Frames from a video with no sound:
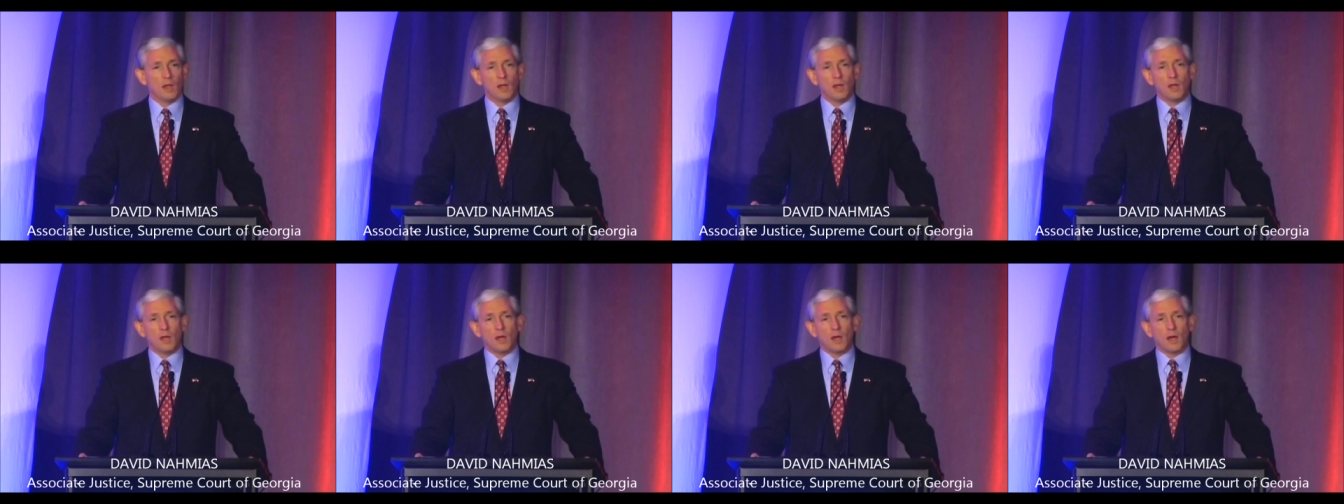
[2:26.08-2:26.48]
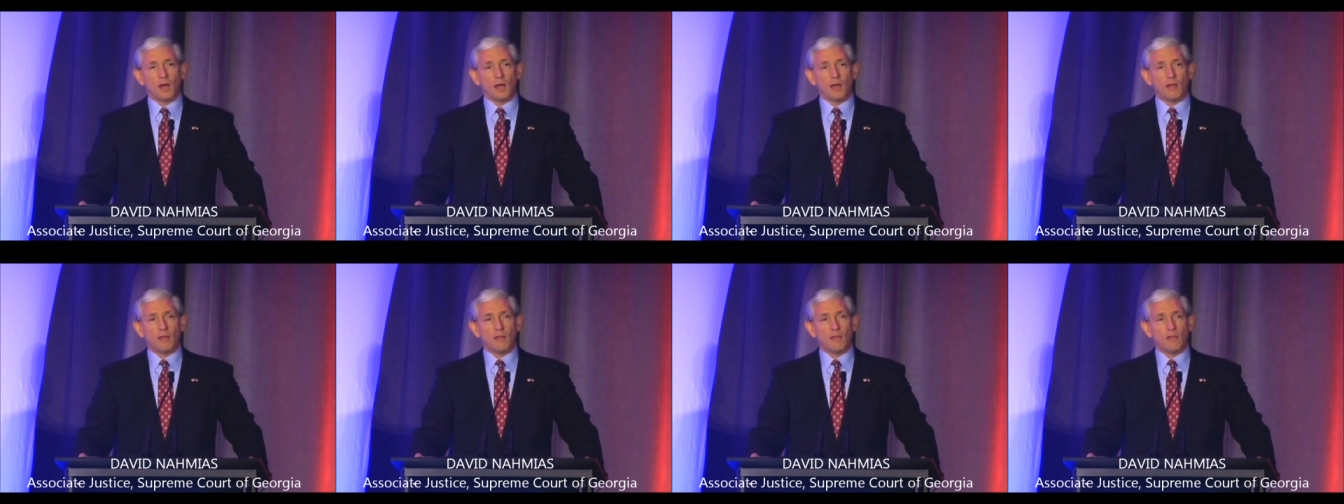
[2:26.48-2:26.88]
uh,
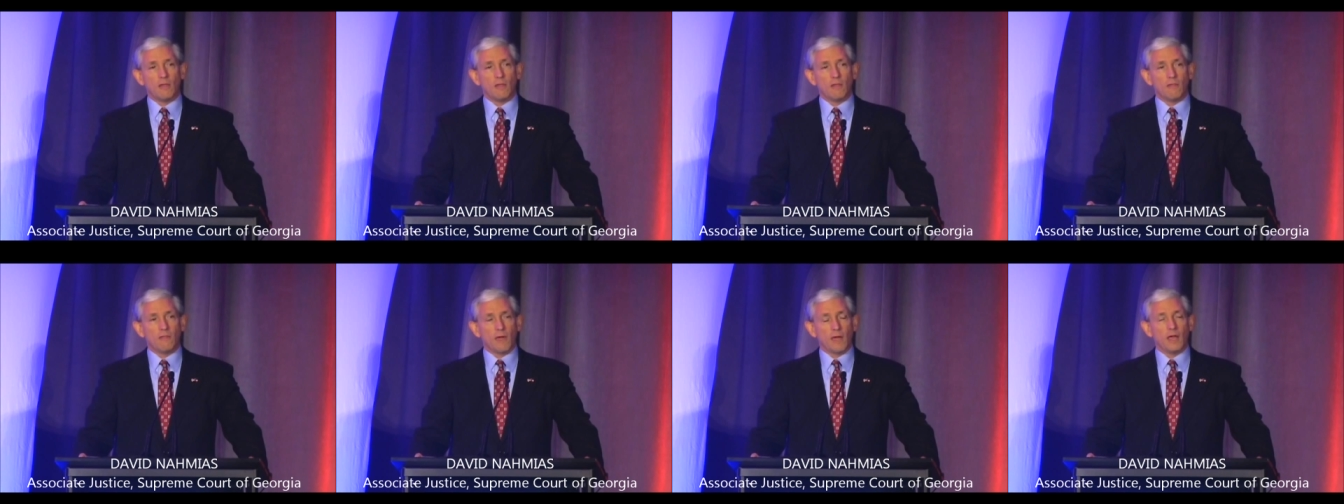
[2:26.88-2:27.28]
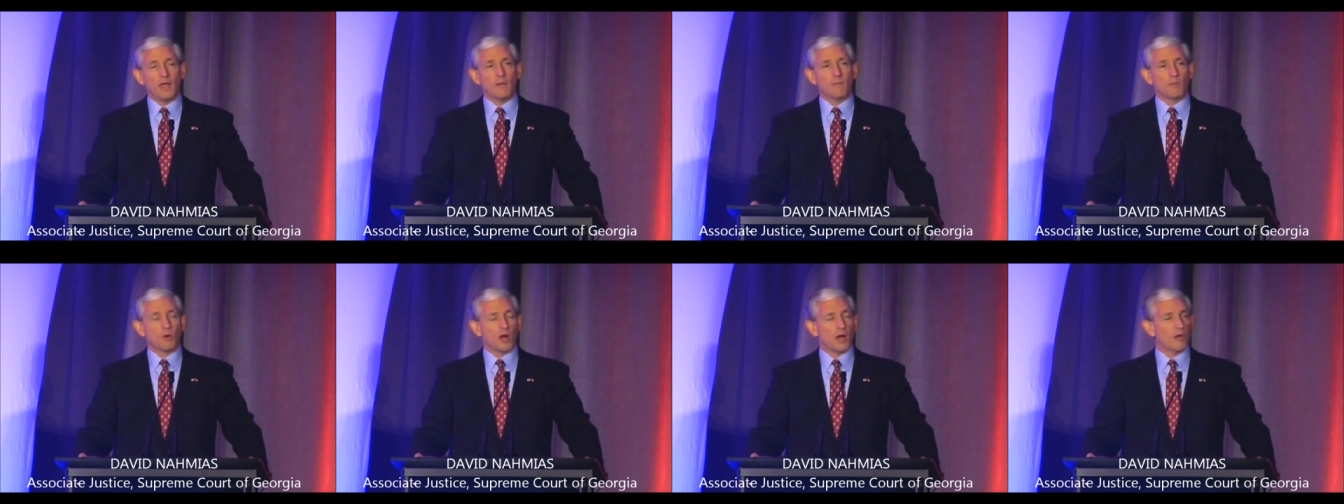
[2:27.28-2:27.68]
they get
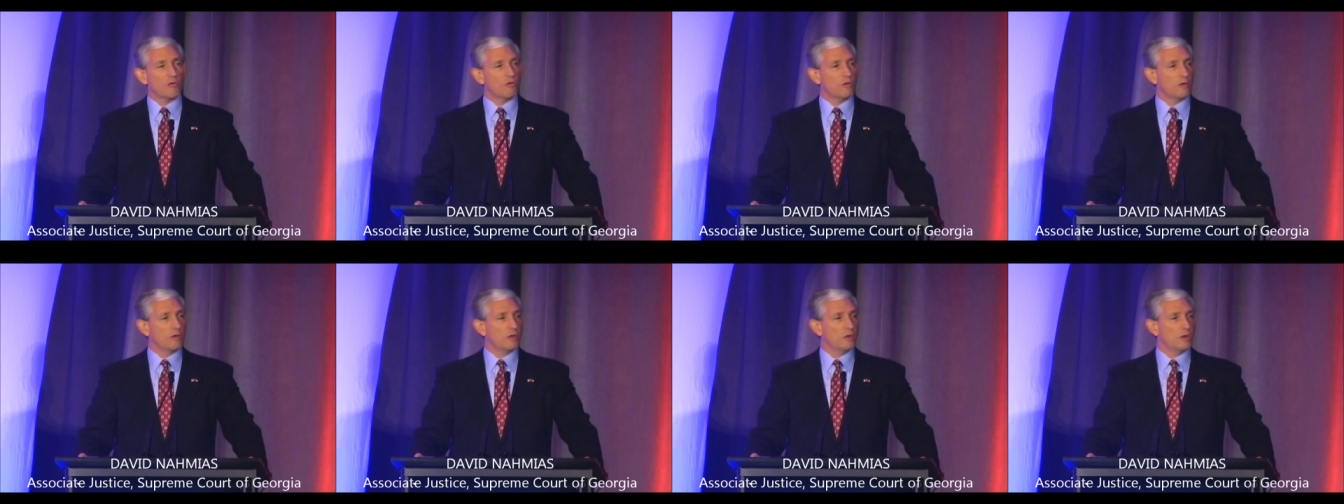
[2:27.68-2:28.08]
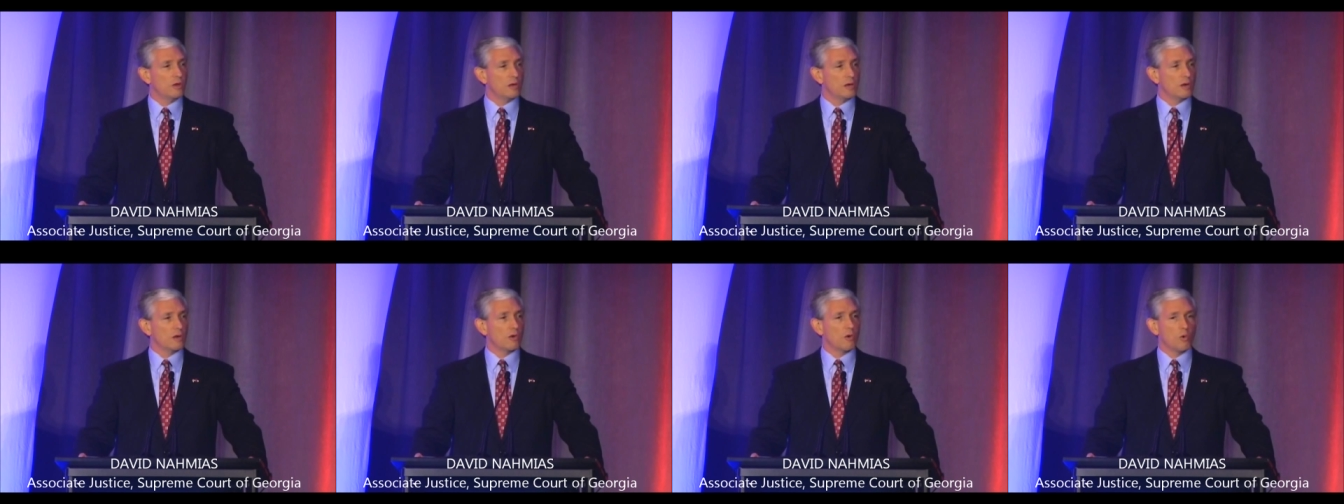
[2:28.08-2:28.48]
prosecuted in
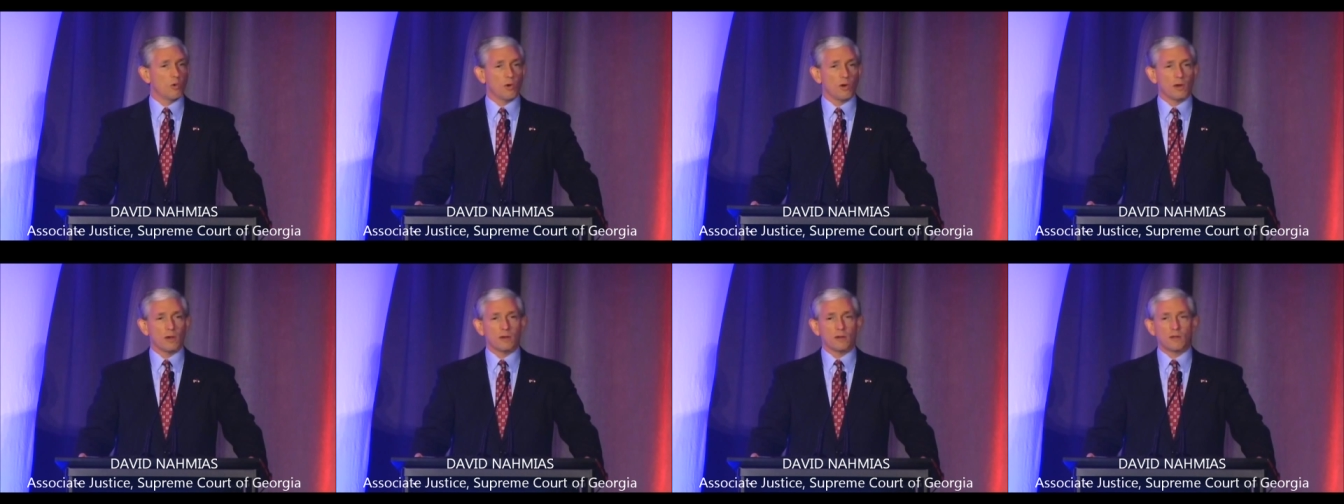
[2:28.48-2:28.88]
a court,